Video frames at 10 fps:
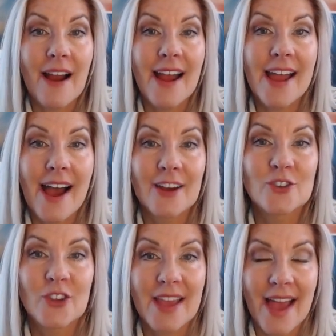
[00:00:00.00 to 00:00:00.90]
I
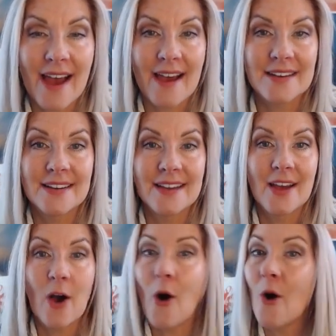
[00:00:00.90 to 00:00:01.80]
actually had
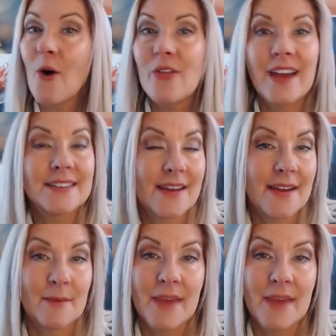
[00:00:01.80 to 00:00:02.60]
all that time.